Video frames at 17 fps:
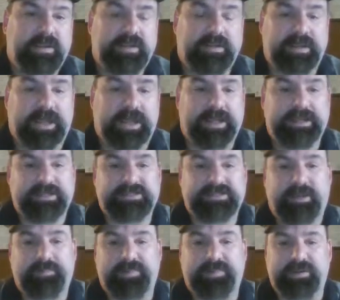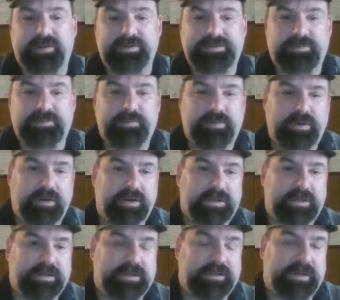Guy gets up, goes to
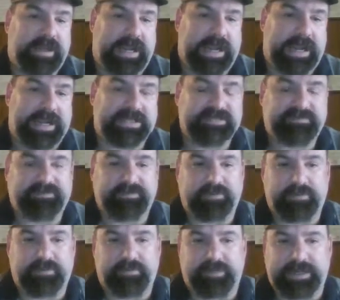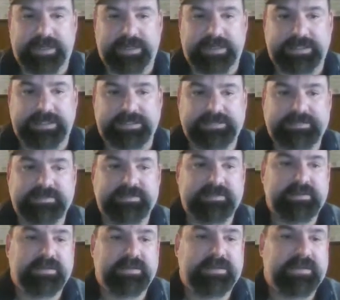work, asks for a raise.
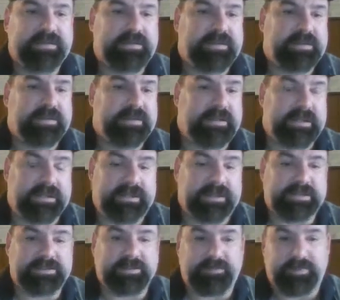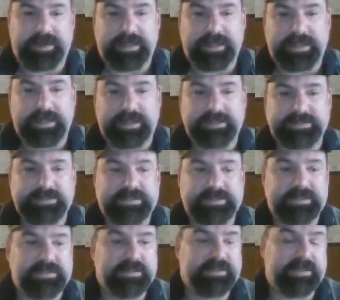He gets a raise.
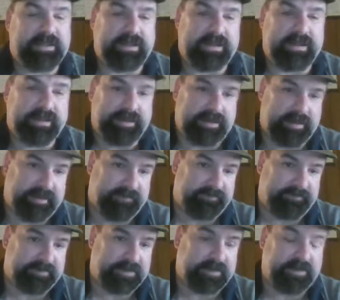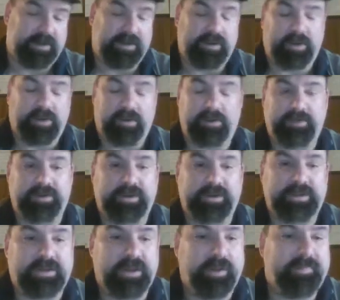If the owner of
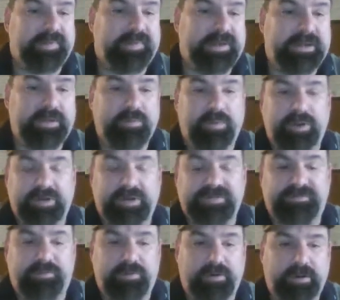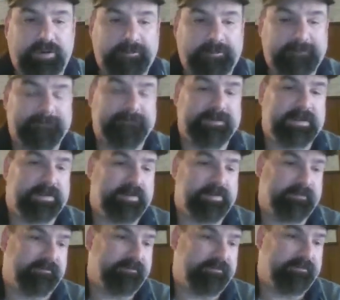the company he works for
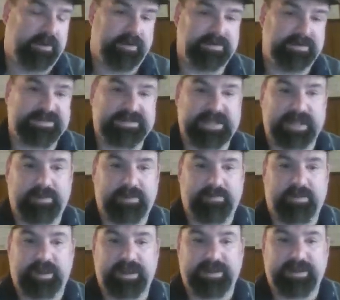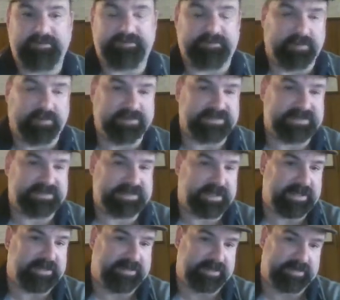knows he's got a wife, knows he's
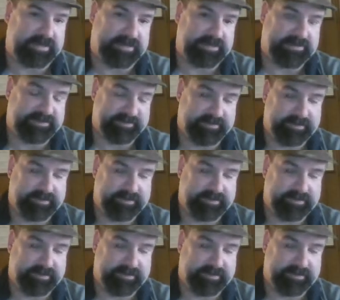got kids,